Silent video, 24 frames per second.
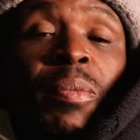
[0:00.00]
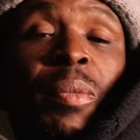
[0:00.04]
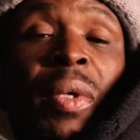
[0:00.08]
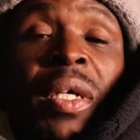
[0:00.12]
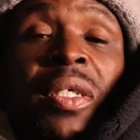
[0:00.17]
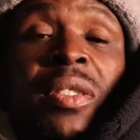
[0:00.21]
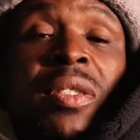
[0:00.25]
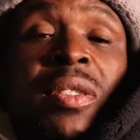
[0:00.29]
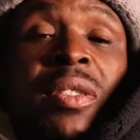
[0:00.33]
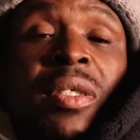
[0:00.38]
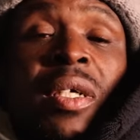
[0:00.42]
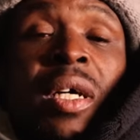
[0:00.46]

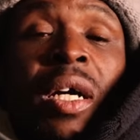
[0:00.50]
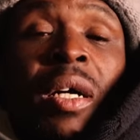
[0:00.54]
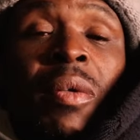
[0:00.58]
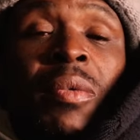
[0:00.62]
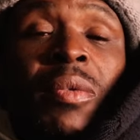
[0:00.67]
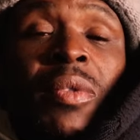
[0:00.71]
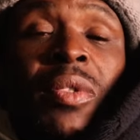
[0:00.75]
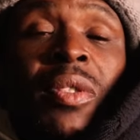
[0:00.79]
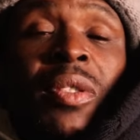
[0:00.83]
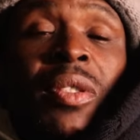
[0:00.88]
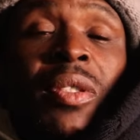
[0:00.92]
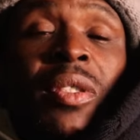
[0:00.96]
Basically, I
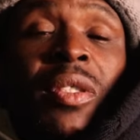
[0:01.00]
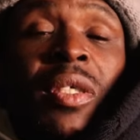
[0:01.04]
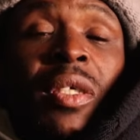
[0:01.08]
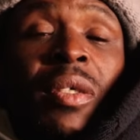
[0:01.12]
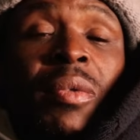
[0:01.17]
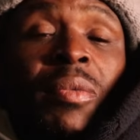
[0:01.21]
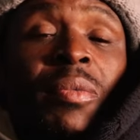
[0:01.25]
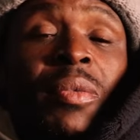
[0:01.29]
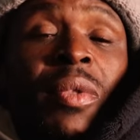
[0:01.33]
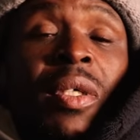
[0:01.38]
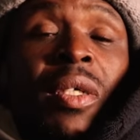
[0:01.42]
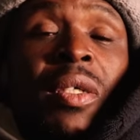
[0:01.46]
would just tell
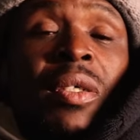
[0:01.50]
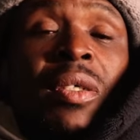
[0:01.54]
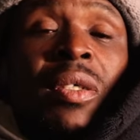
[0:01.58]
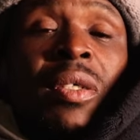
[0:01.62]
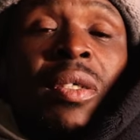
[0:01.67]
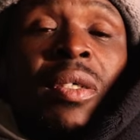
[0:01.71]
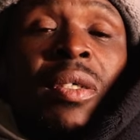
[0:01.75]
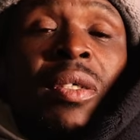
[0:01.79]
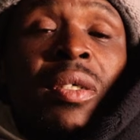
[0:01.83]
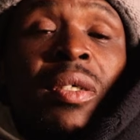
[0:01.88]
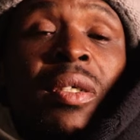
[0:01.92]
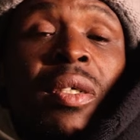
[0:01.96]
them
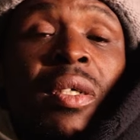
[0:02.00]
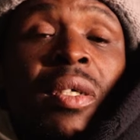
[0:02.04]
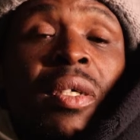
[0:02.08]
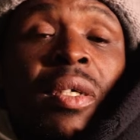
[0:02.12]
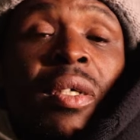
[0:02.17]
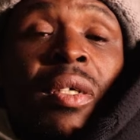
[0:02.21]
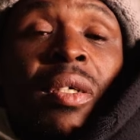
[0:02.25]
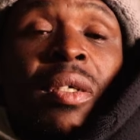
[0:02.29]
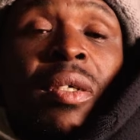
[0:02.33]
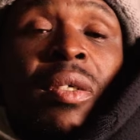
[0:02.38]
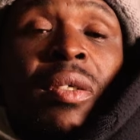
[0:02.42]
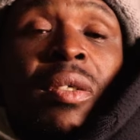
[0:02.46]
that, uh,
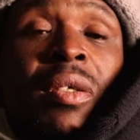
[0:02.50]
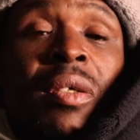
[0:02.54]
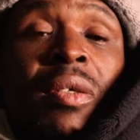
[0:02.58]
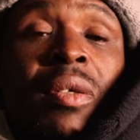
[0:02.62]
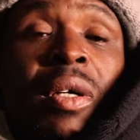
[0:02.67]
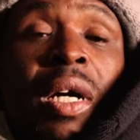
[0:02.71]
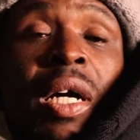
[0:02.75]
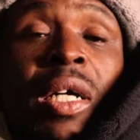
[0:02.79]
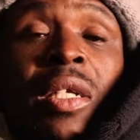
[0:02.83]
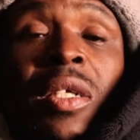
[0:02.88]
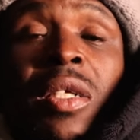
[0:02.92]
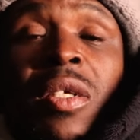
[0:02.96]
you
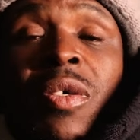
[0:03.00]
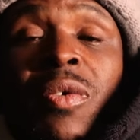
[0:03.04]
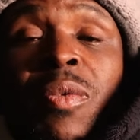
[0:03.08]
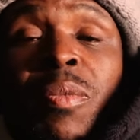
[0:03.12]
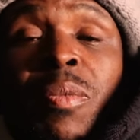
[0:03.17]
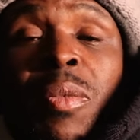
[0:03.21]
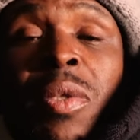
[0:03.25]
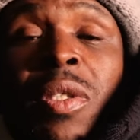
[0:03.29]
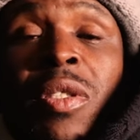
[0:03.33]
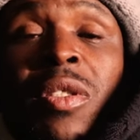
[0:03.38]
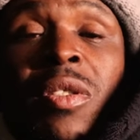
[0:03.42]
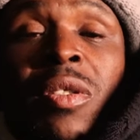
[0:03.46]
know, I never
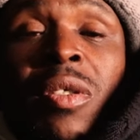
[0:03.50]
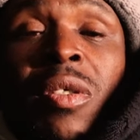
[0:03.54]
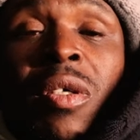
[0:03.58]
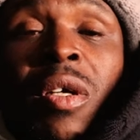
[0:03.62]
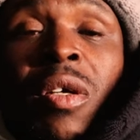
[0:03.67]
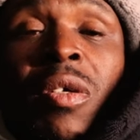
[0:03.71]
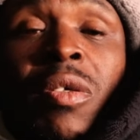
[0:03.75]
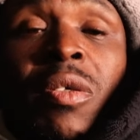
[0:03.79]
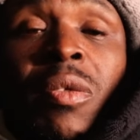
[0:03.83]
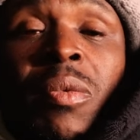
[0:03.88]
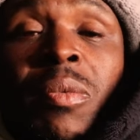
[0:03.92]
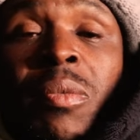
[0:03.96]
meant to
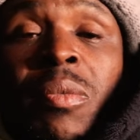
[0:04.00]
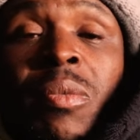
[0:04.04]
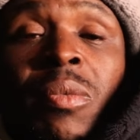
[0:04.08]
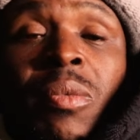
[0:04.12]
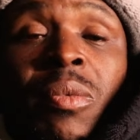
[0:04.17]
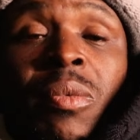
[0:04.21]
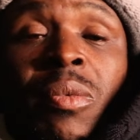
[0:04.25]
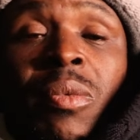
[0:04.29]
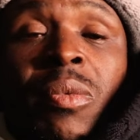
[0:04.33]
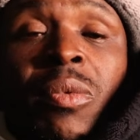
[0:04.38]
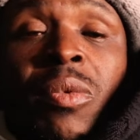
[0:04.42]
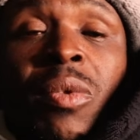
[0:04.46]
hurt them.
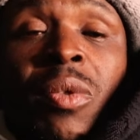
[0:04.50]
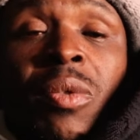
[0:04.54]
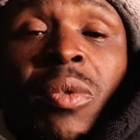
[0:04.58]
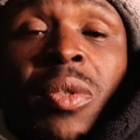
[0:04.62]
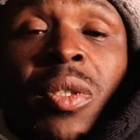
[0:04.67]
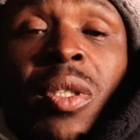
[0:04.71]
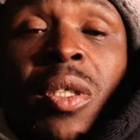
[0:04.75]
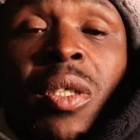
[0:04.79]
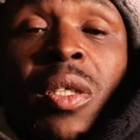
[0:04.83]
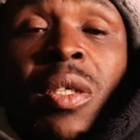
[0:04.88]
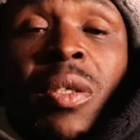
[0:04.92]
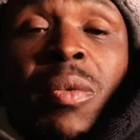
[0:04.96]
You know what I'm
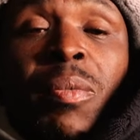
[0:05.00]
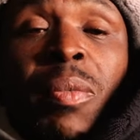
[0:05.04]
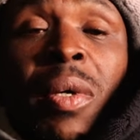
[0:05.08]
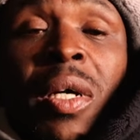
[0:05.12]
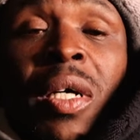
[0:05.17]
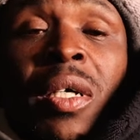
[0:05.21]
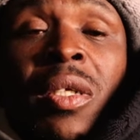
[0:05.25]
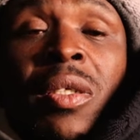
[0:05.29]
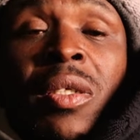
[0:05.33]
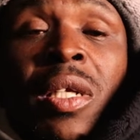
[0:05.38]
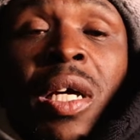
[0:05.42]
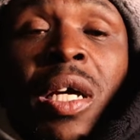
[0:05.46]
saying?
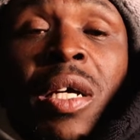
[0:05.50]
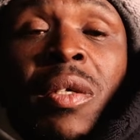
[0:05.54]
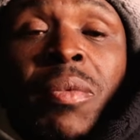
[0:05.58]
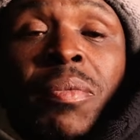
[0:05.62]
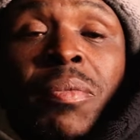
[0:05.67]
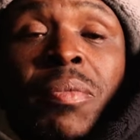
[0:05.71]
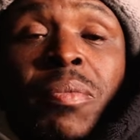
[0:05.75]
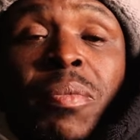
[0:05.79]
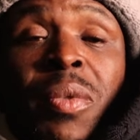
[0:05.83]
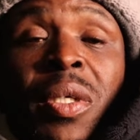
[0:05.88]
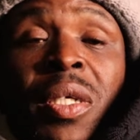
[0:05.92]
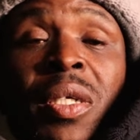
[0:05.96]
By not
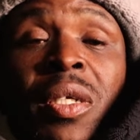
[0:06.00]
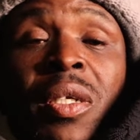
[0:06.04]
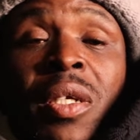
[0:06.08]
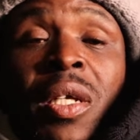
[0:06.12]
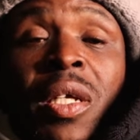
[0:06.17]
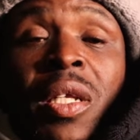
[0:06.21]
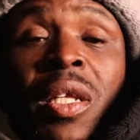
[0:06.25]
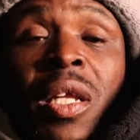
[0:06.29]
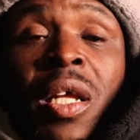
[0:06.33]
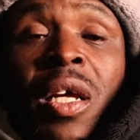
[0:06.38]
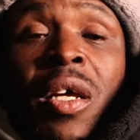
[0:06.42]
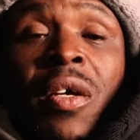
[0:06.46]
being in
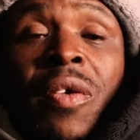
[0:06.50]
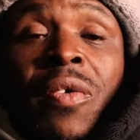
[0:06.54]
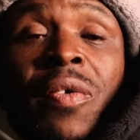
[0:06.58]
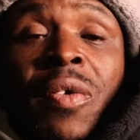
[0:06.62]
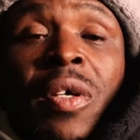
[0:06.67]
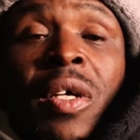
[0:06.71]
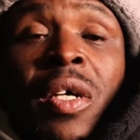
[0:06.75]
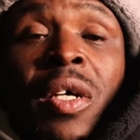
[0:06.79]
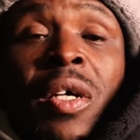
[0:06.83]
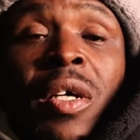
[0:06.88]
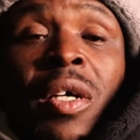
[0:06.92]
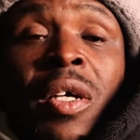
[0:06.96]
their life.
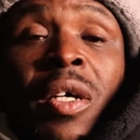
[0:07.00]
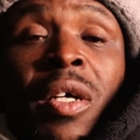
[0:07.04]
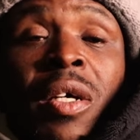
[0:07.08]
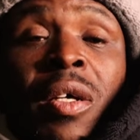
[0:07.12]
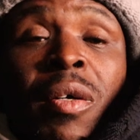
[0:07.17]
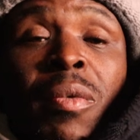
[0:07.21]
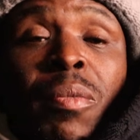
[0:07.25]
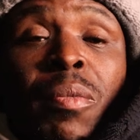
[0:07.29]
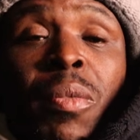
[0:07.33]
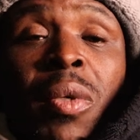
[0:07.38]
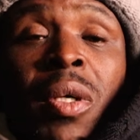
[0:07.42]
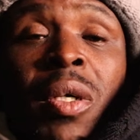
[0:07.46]

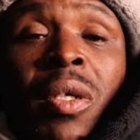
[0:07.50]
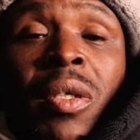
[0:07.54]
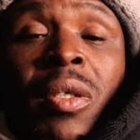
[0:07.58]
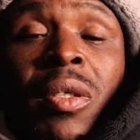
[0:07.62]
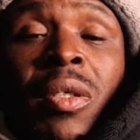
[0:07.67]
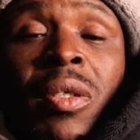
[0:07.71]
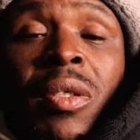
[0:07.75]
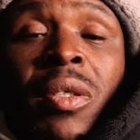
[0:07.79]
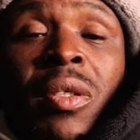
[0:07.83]
But